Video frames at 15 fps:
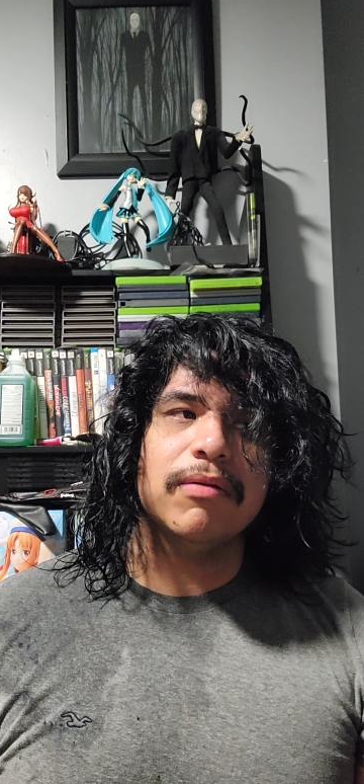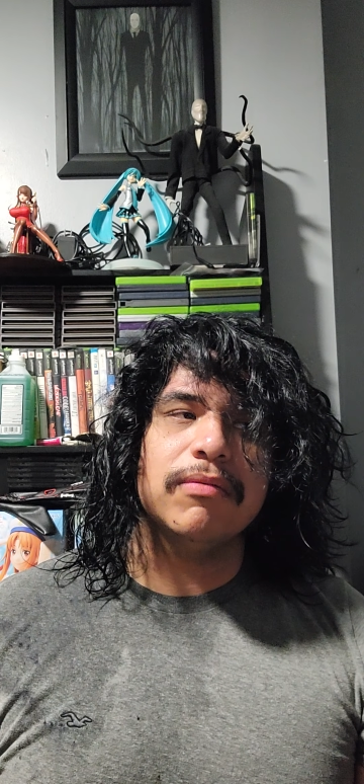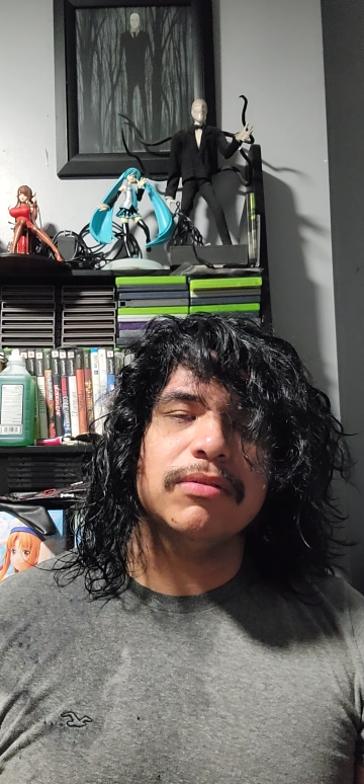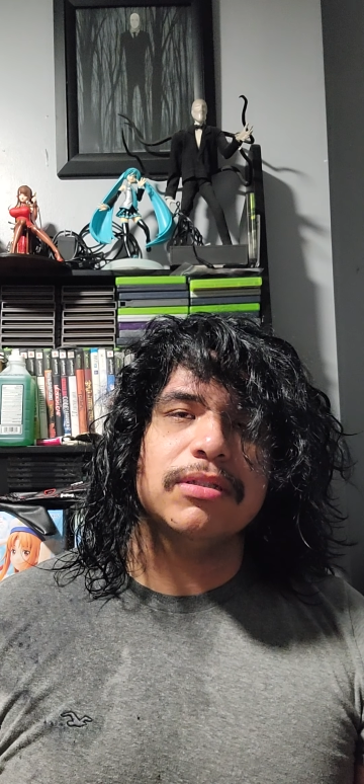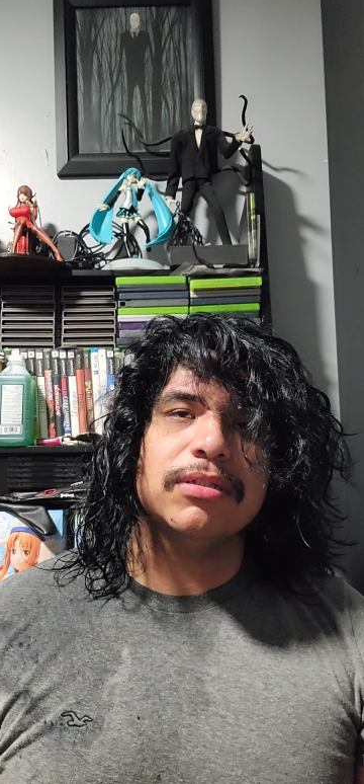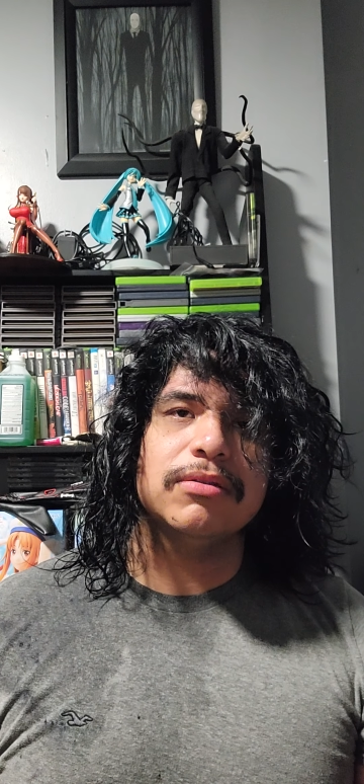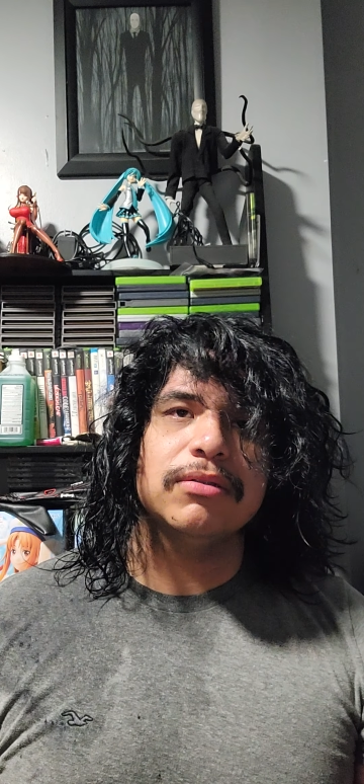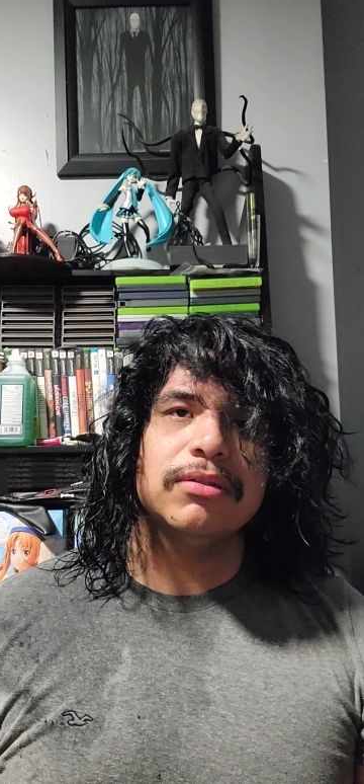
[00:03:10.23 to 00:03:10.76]
I
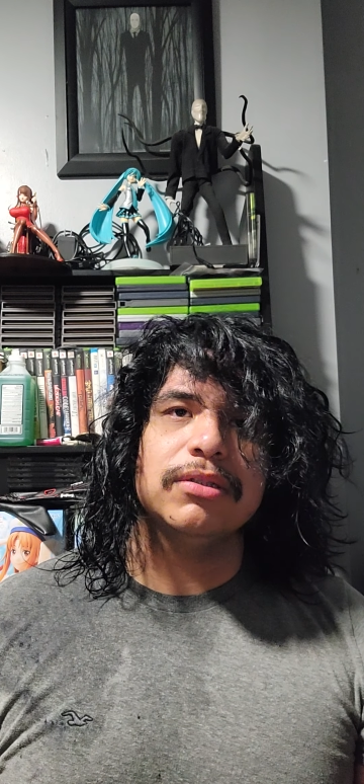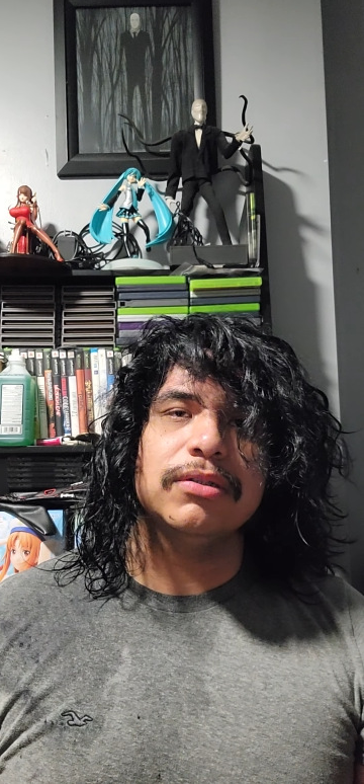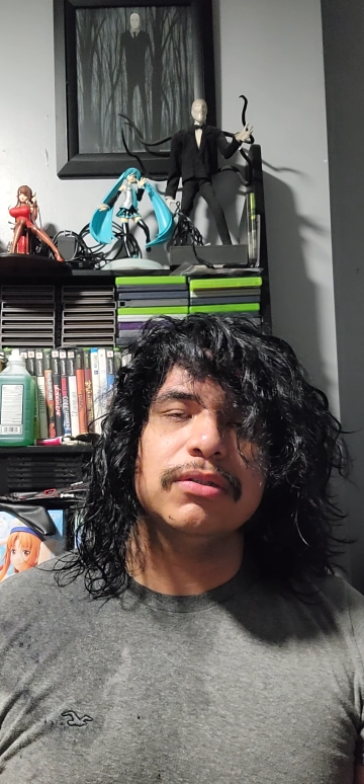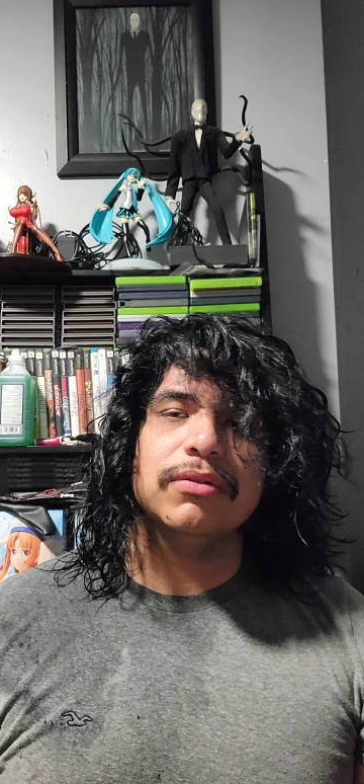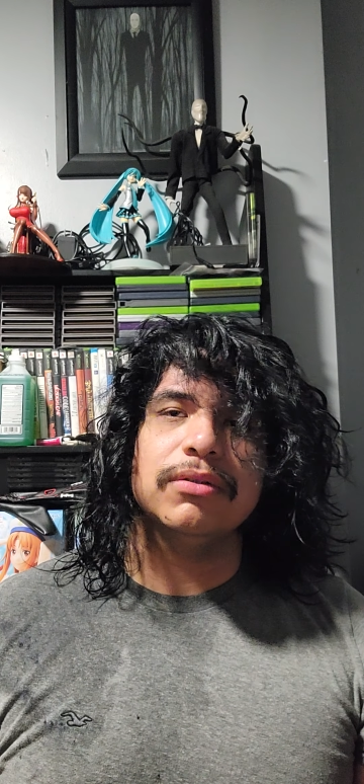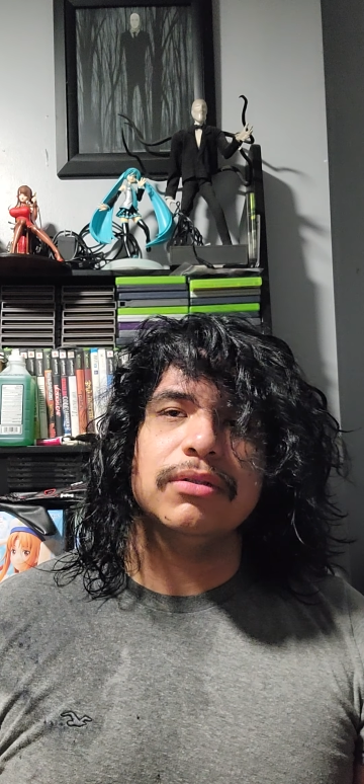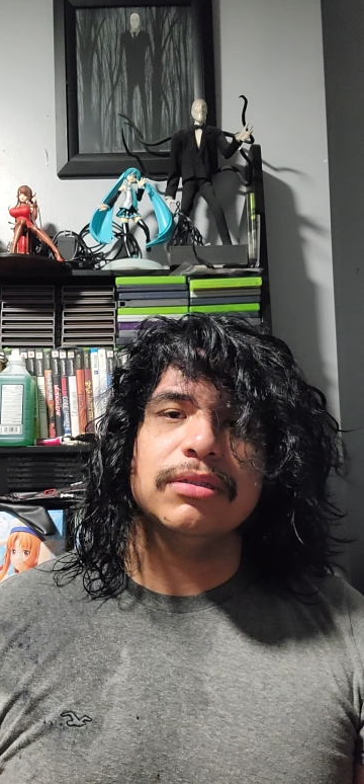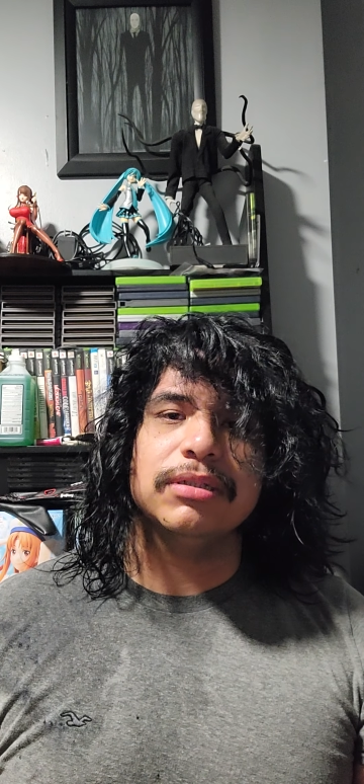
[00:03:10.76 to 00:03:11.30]
was just doing
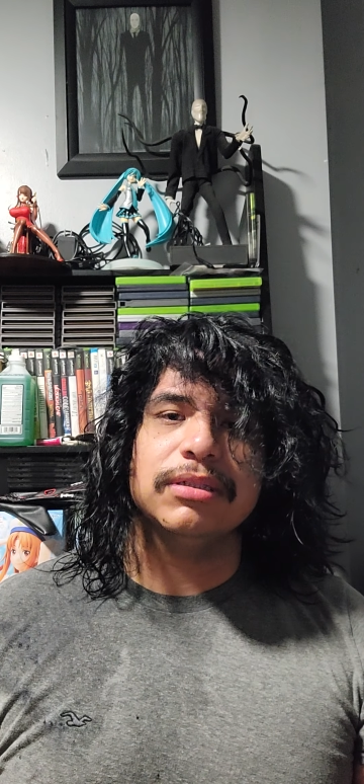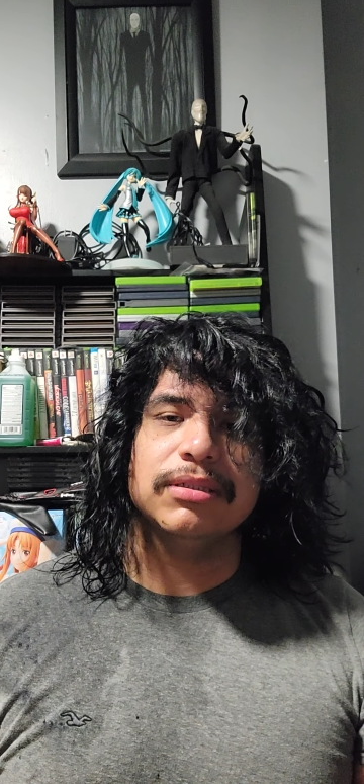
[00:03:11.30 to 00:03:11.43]
shorts